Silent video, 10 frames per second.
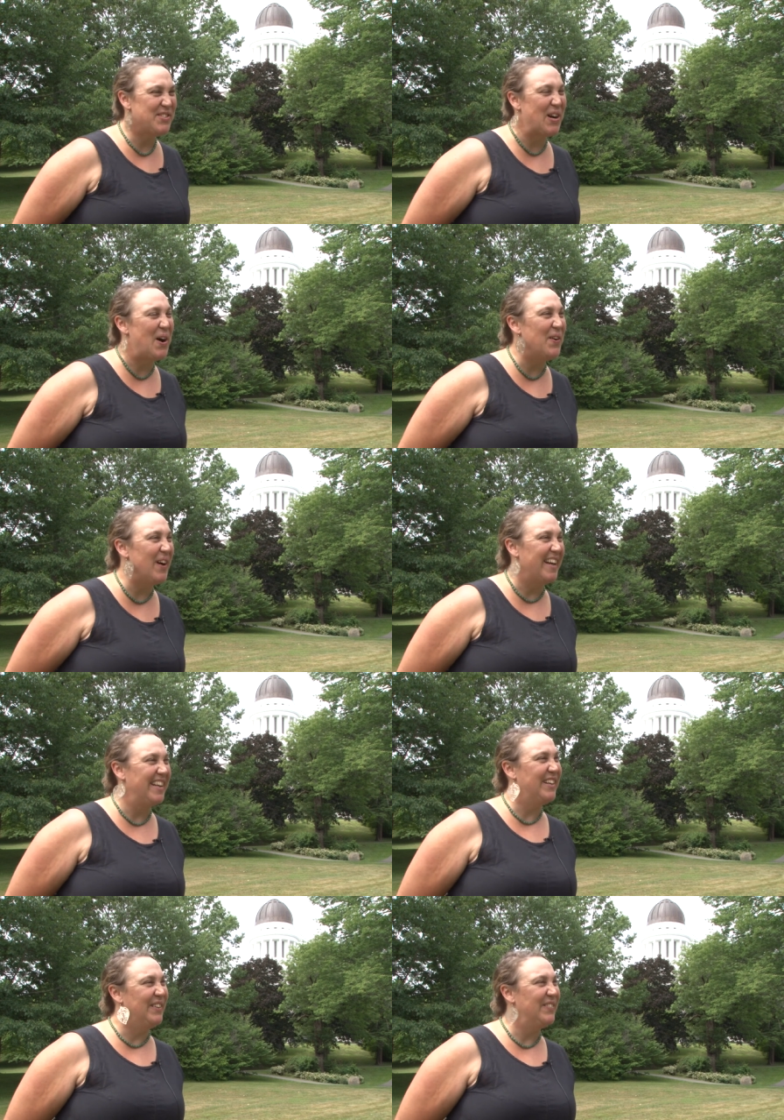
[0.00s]
so, you
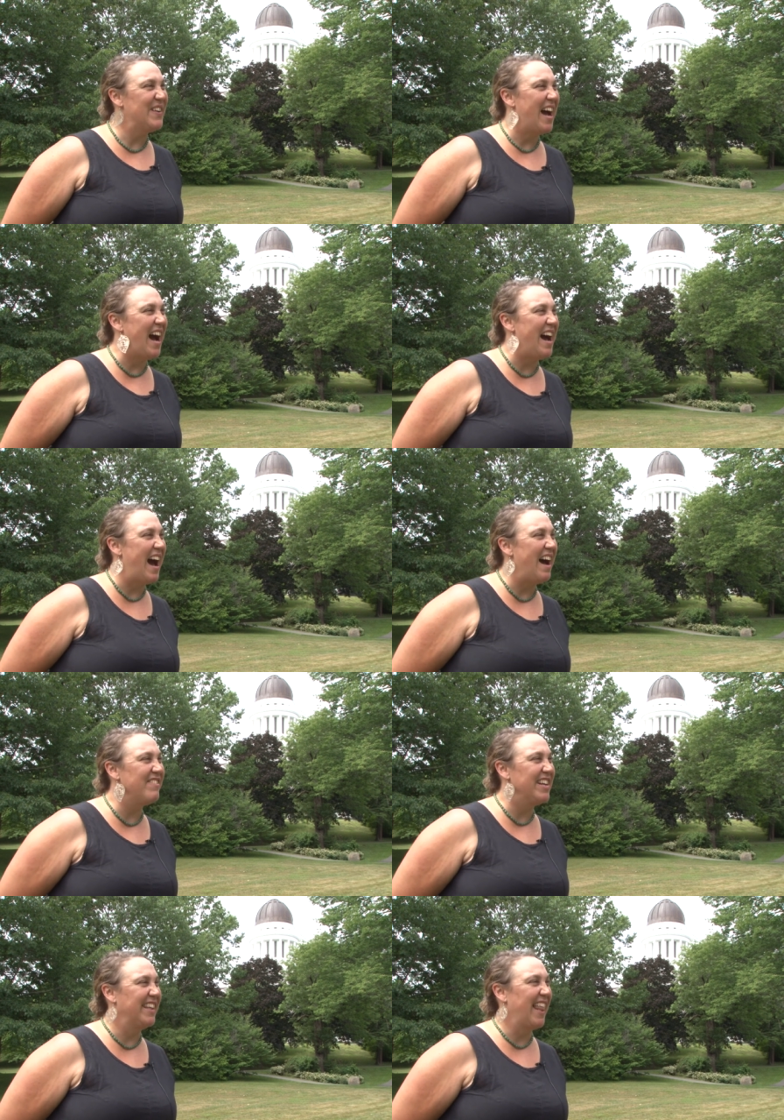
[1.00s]
know, ha
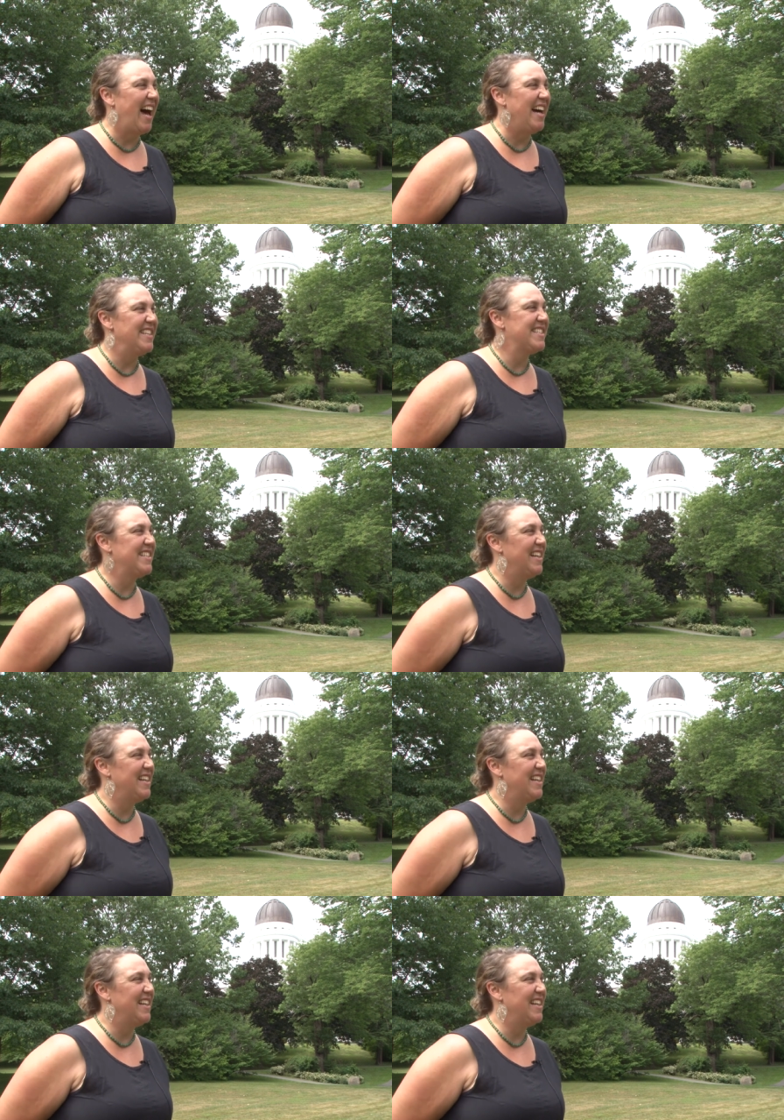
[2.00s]
having that,